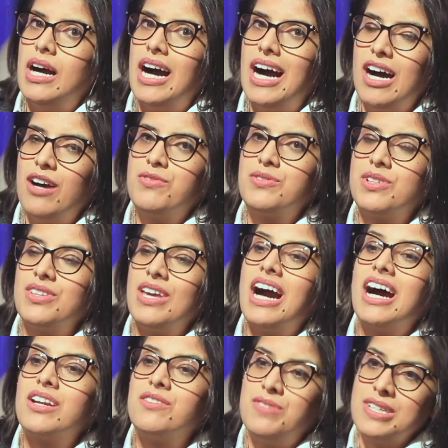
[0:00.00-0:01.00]
after the
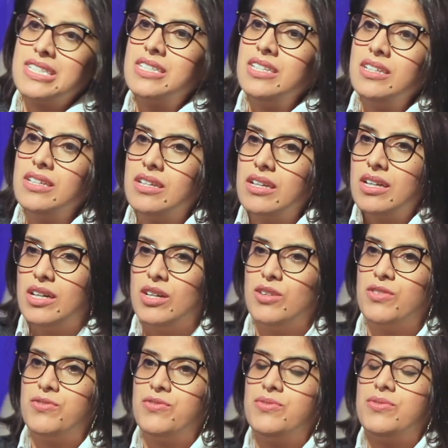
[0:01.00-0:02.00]
harvesting
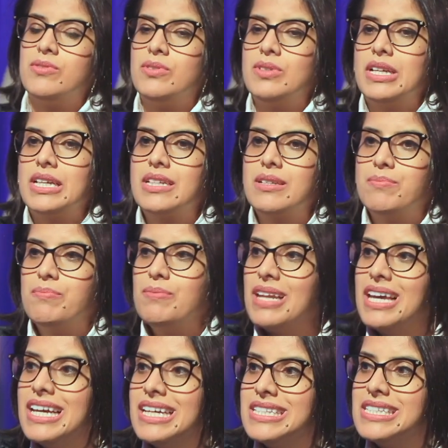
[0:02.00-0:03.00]
of like
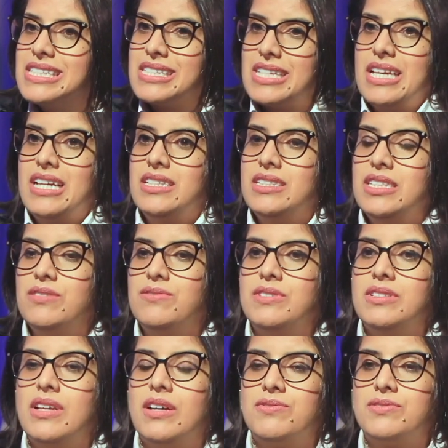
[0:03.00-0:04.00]
plants, and
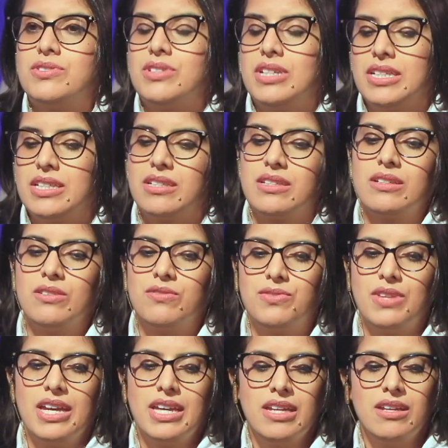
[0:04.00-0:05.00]
even after like if
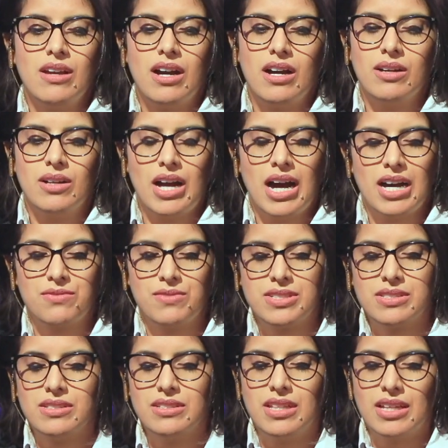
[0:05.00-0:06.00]
they
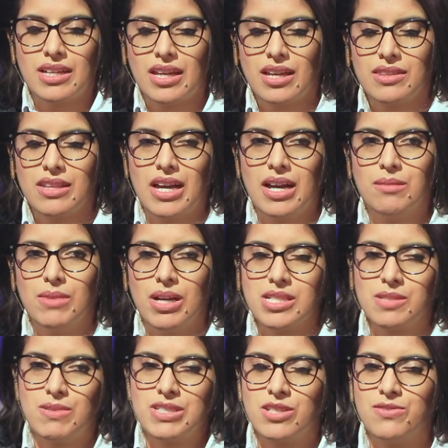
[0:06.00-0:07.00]
harvested like a
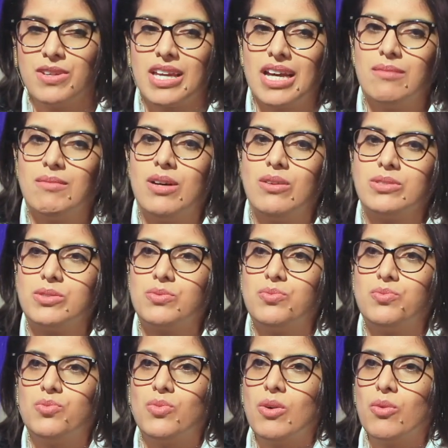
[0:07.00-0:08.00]
specific amount,
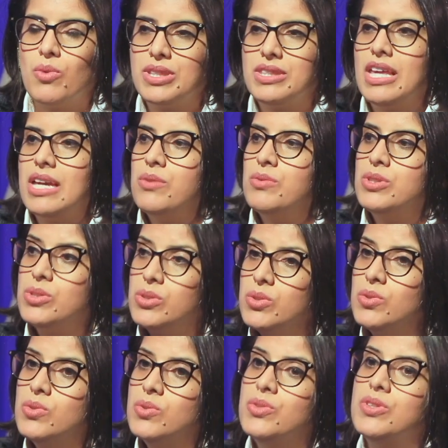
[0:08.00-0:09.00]
what they would
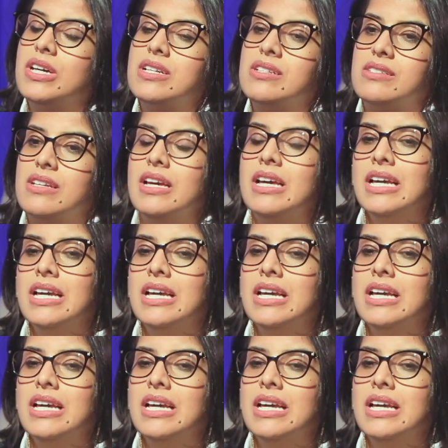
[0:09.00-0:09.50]
do. There is